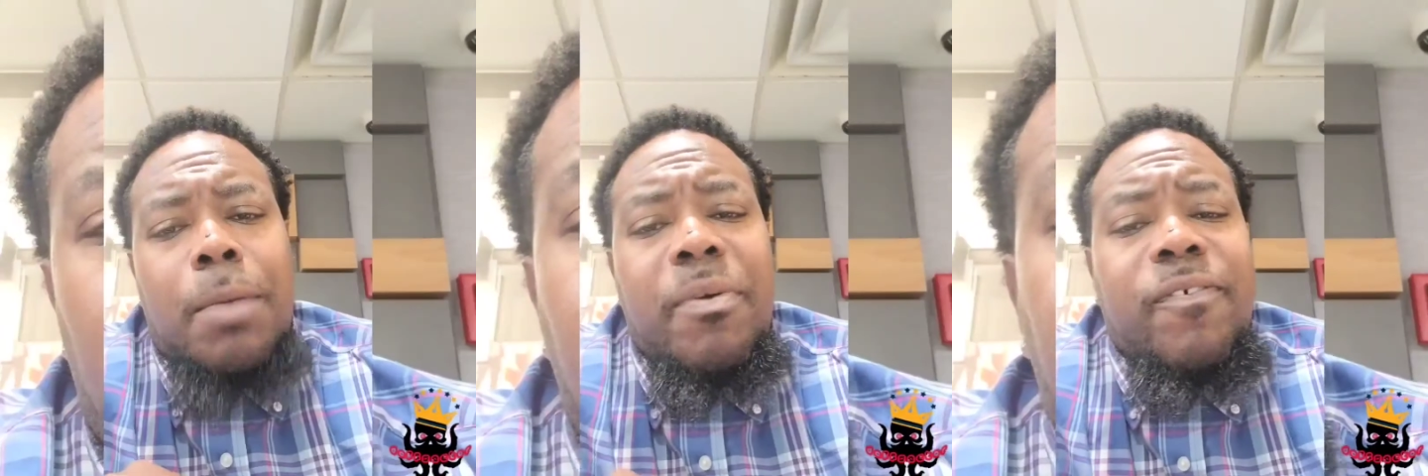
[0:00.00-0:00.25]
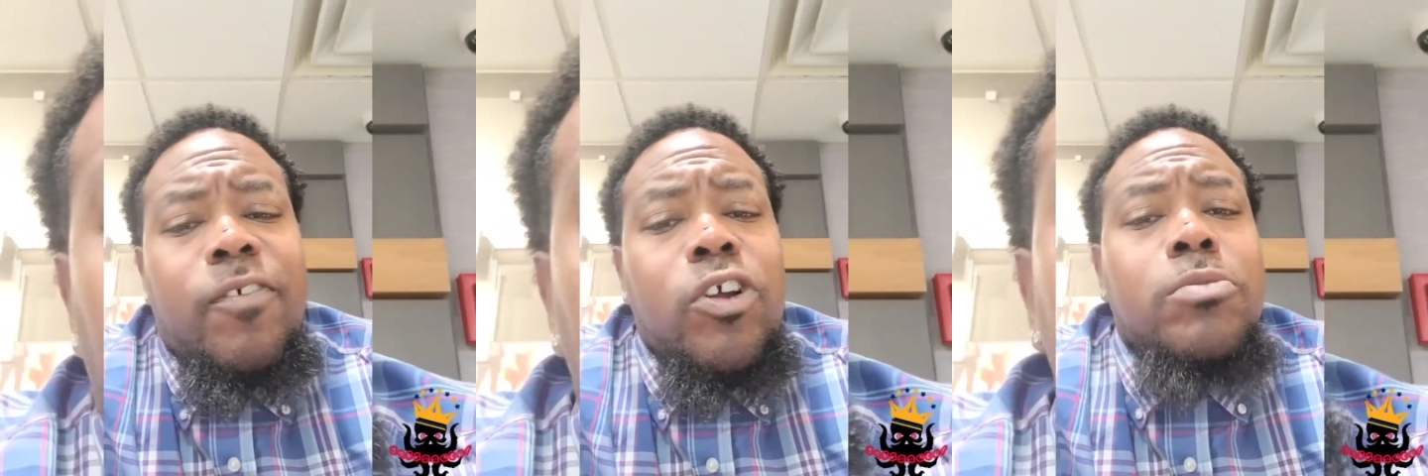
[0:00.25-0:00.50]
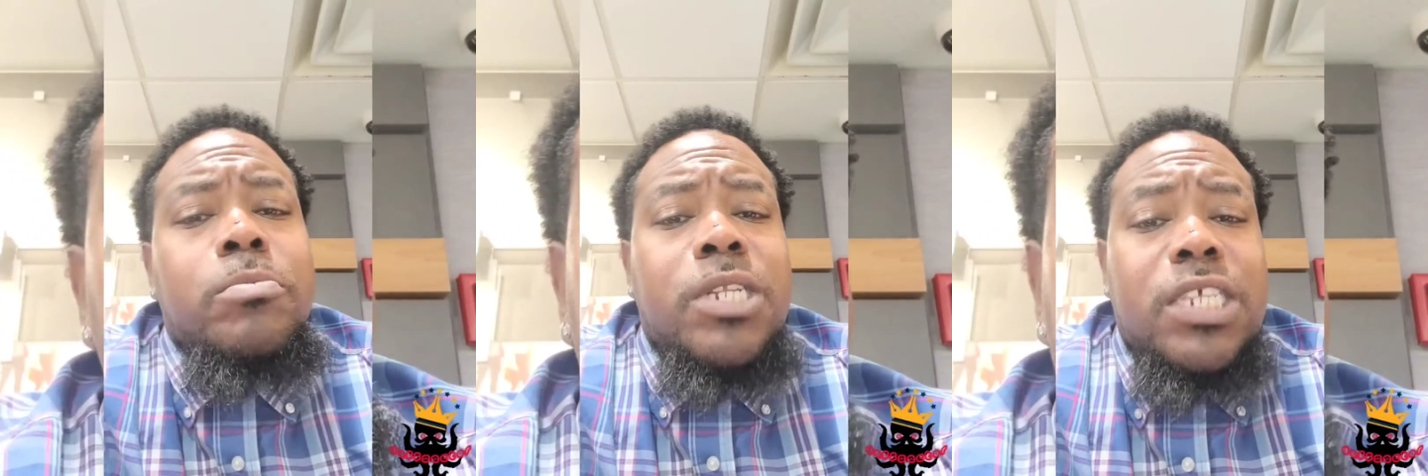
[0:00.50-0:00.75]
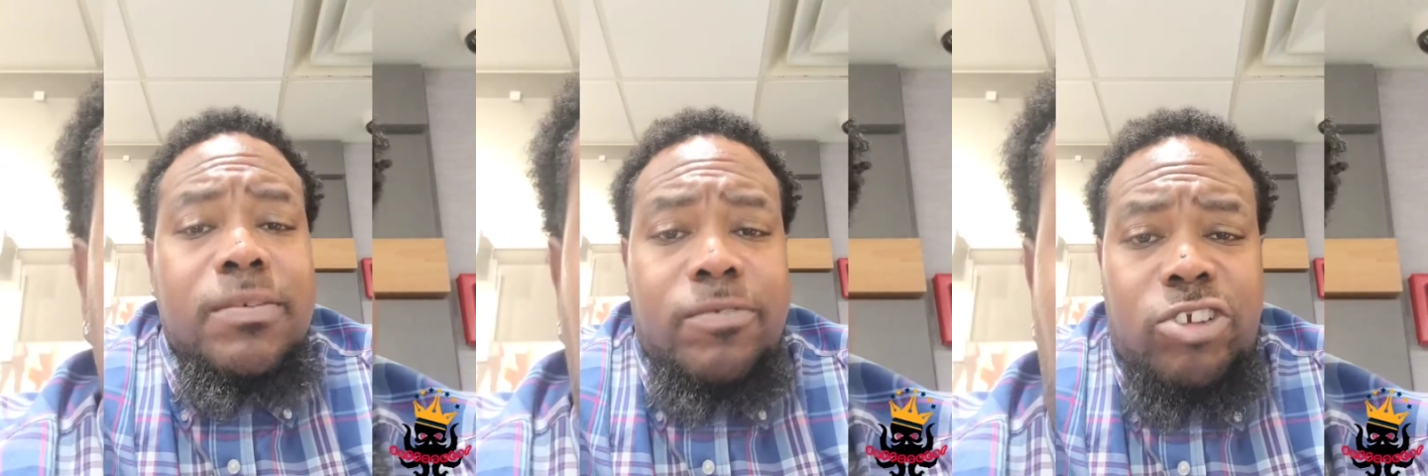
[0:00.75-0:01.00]
I'm a firm
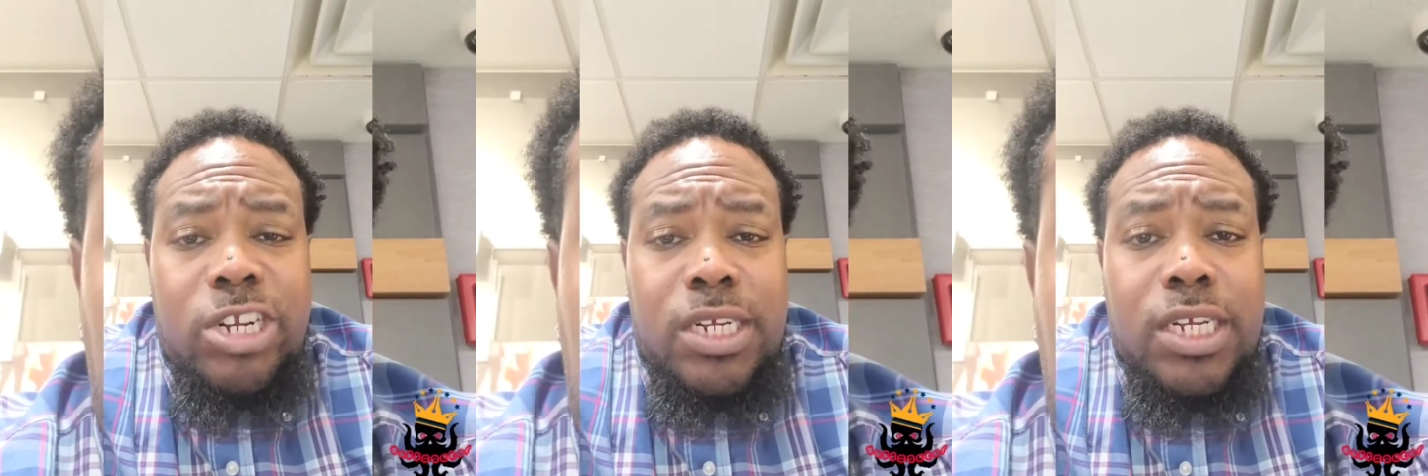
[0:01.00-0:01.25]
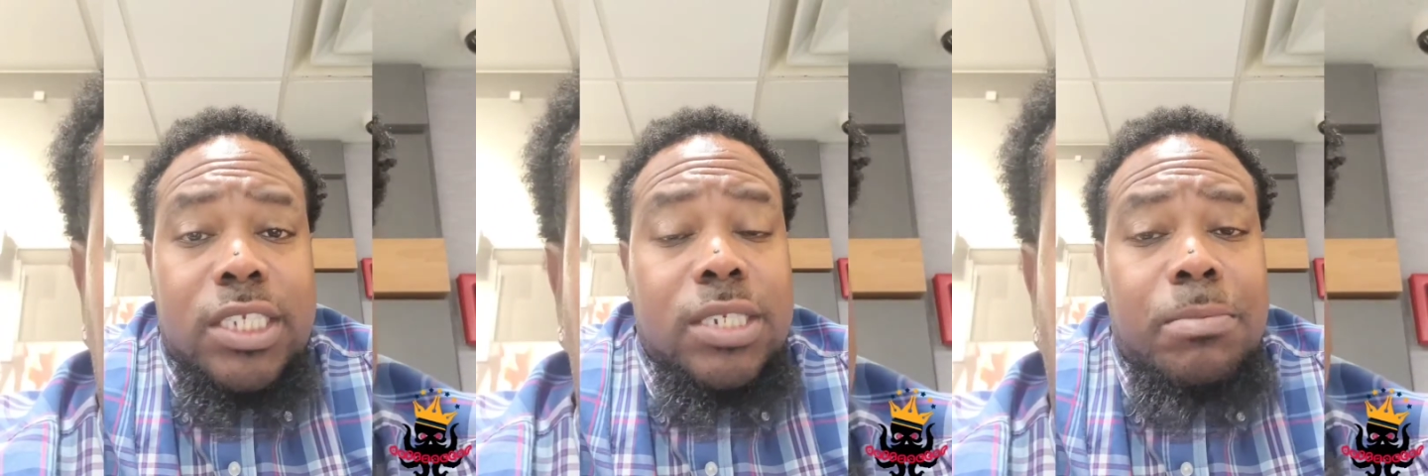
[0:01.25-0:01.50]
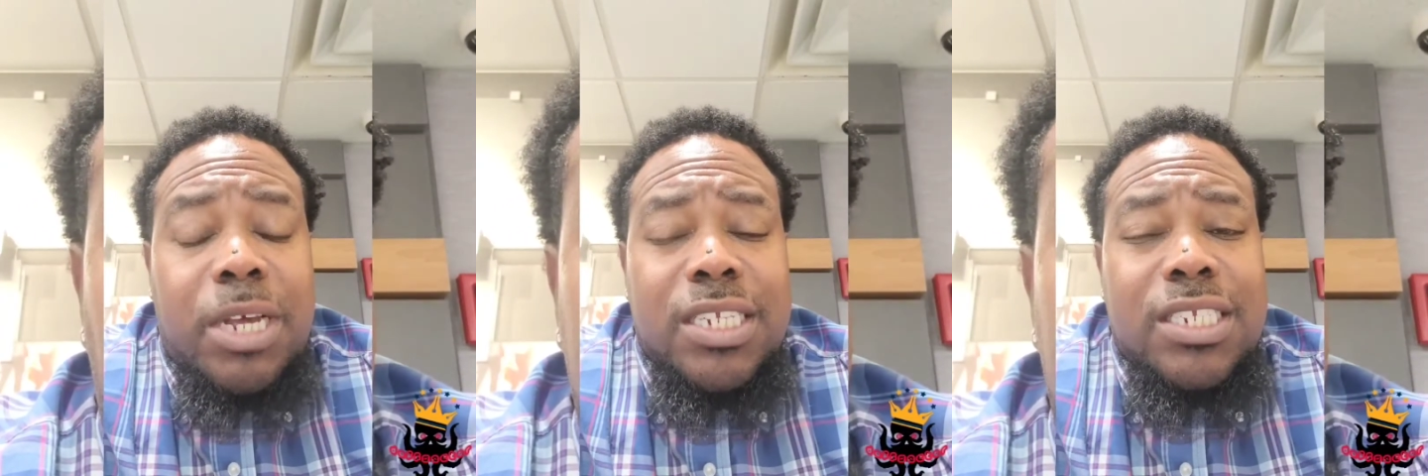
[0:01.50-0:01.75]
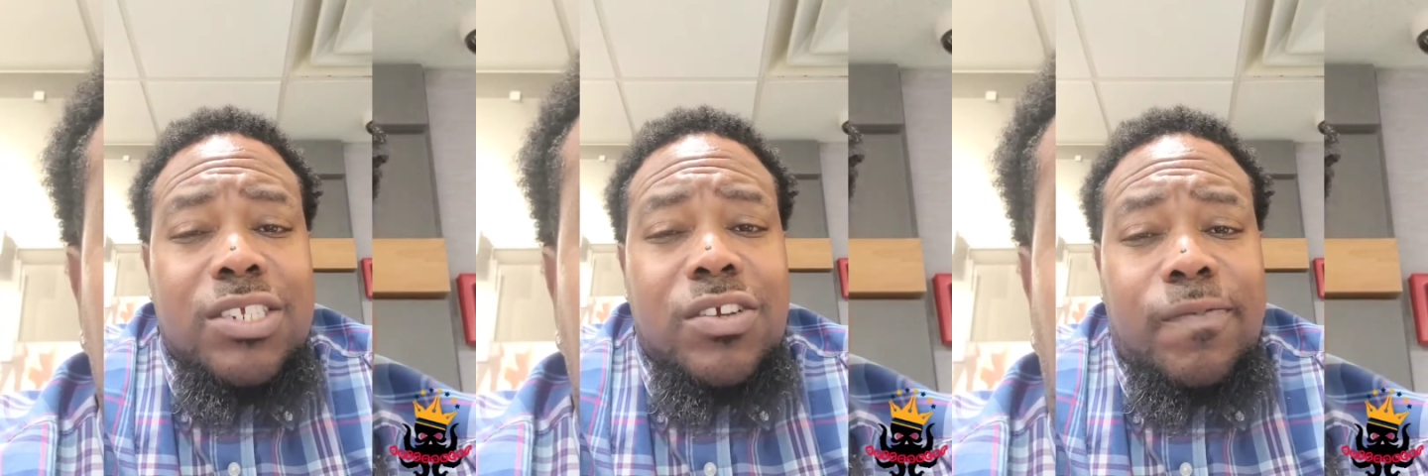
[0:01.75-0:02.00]
believer in
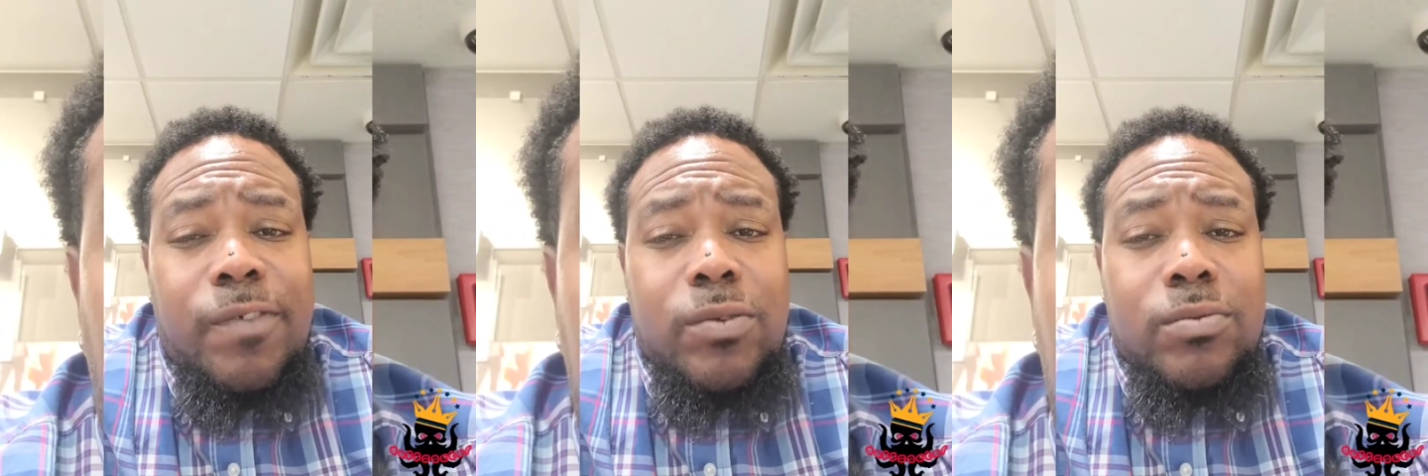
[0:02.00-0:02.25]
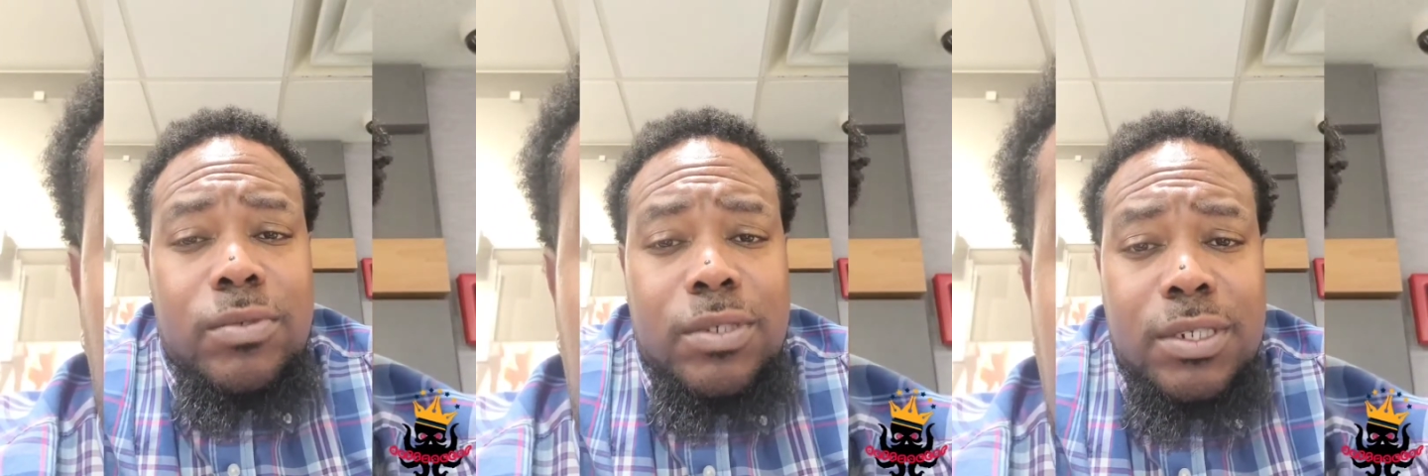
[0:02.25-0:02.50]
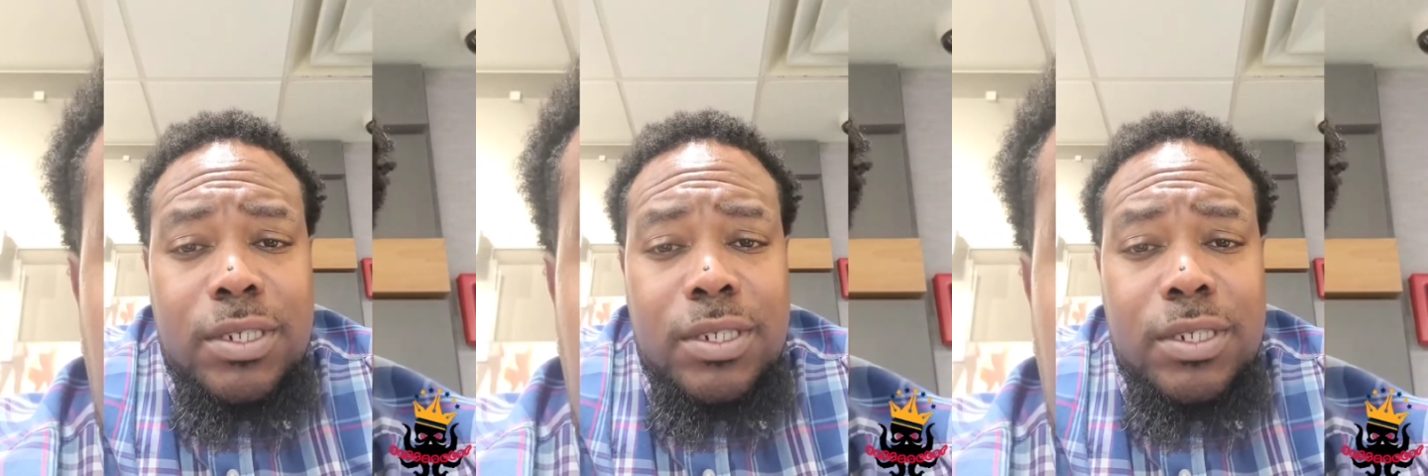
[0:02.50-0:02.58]
customizing your phone,